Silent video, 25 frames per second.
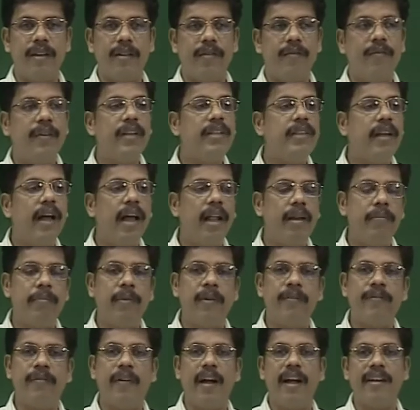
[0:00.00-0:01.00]
with the help
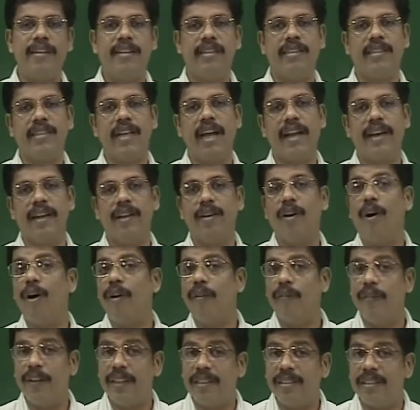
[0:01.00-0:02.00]
of understanding or
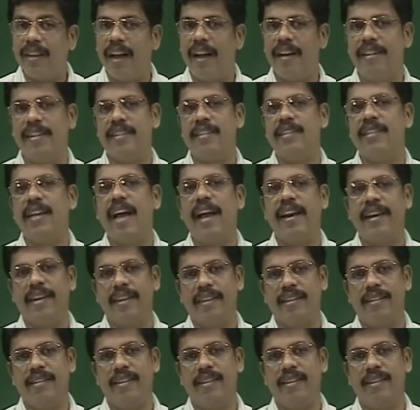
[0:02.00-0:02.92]
with understanding.